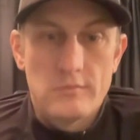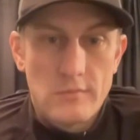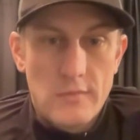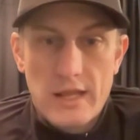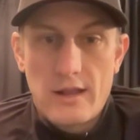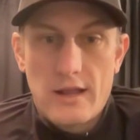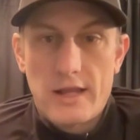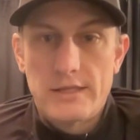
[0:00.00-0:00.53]

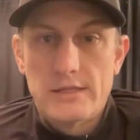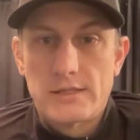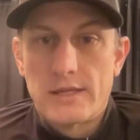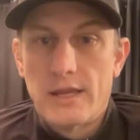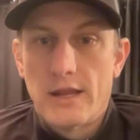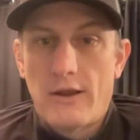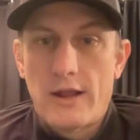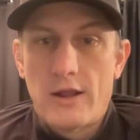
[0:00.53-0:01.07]
I didn't
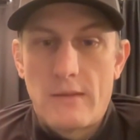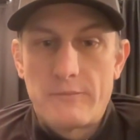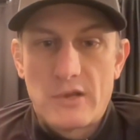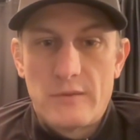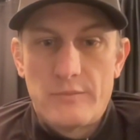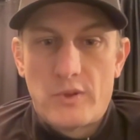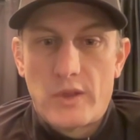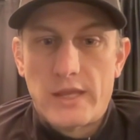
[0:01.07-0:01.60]
care. I hopped
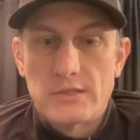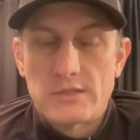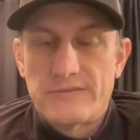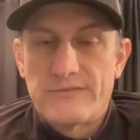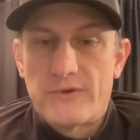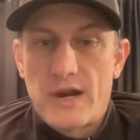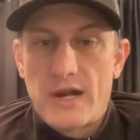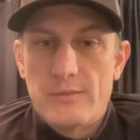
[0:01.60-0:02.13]
on planes on
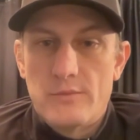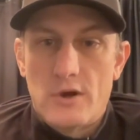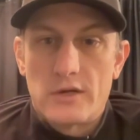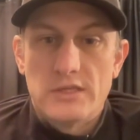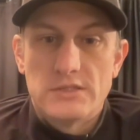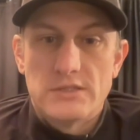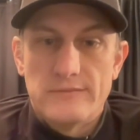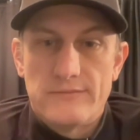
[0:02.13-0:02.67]
Friday
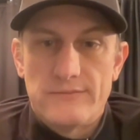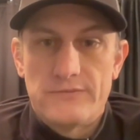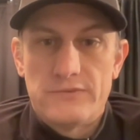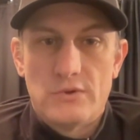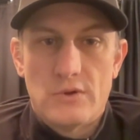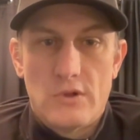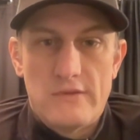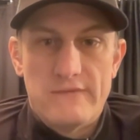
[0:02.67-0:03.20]
mornings and
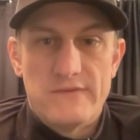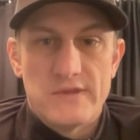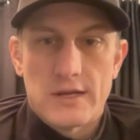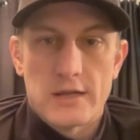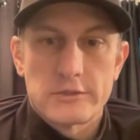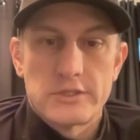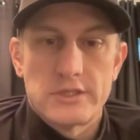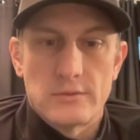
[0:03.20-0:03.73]
flew all over the
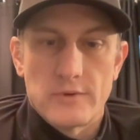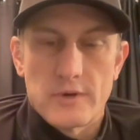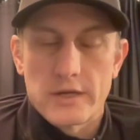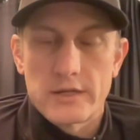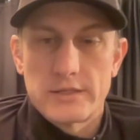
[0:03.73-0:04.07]
country to work.